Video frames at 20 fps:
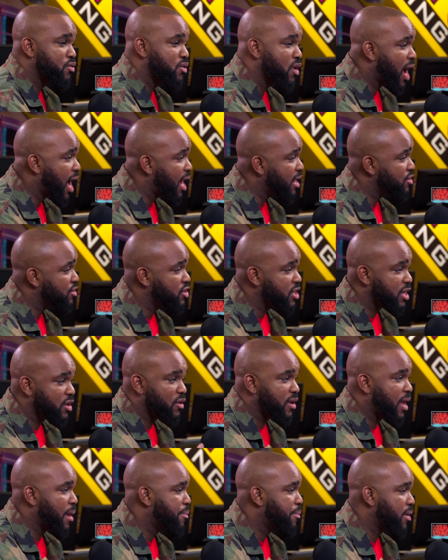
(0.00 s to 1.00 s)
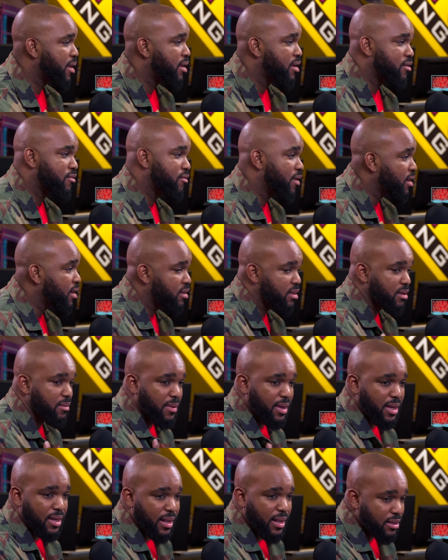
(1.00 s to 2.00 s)
For know sure. how to channel that pain correctly,
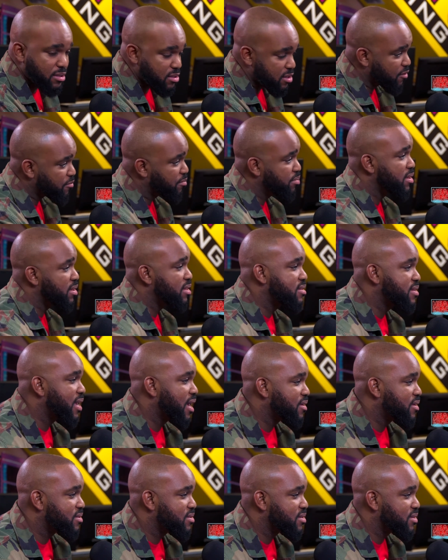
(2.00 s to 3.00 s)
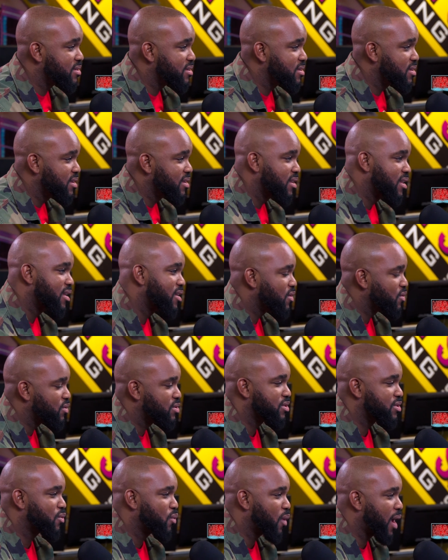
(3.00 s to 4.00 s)
man, that stuff bleeds out into the, you know,
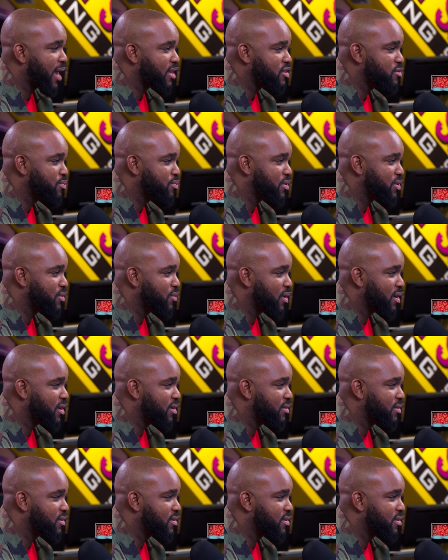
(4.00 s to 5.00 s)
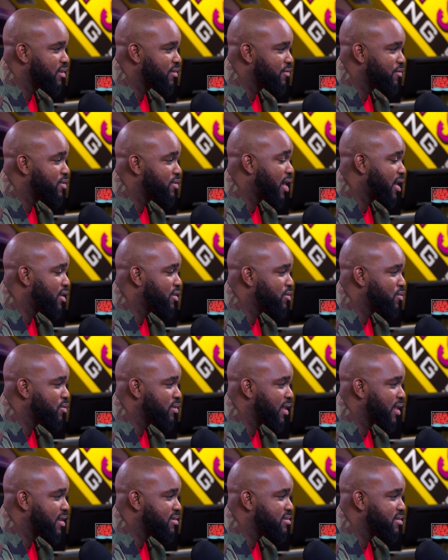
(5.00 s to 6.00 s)
to the wax pretty well. Right, right, if you right. know how to
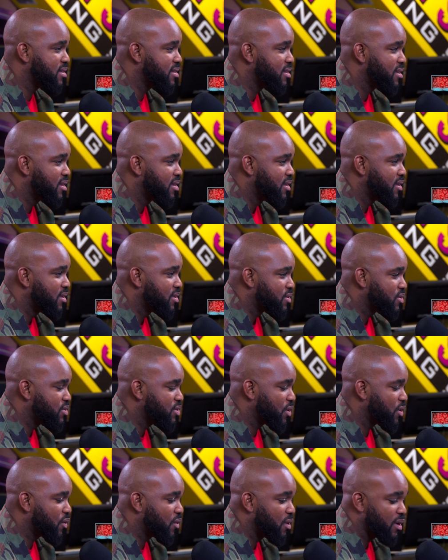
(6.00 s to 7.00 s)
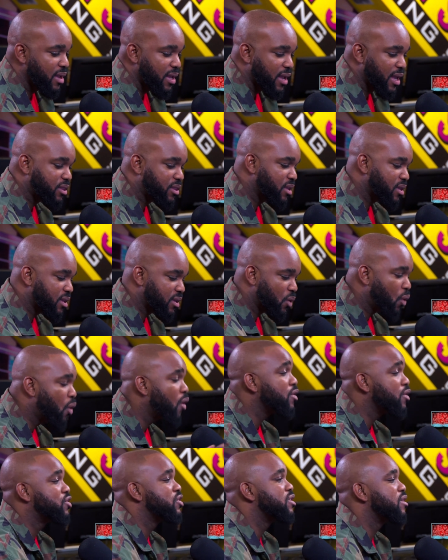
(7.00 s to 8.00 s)
utilize it. Right, right. So at the
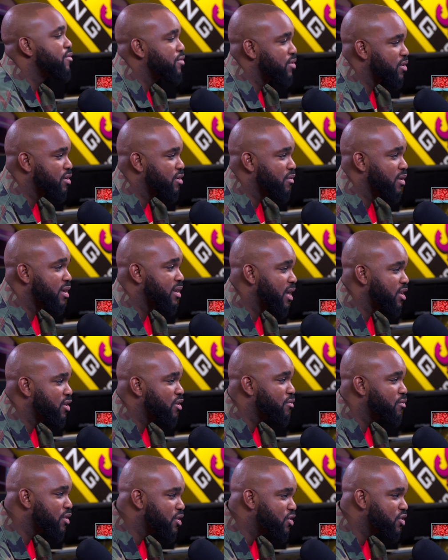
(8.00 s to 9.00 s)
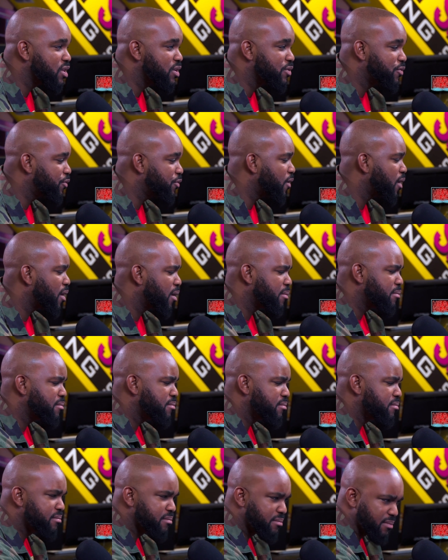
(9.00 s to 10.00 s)
origin of your career, now you're originally
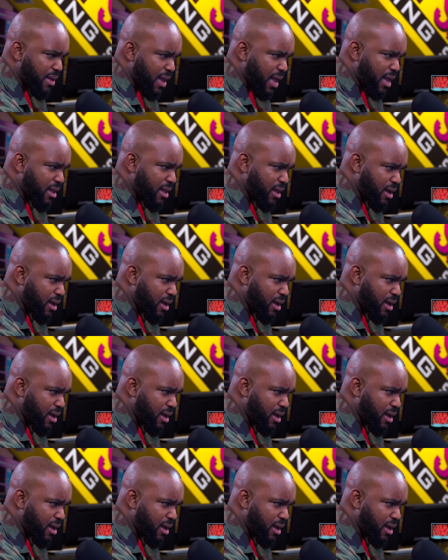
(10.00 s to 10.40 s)
from Huntsville,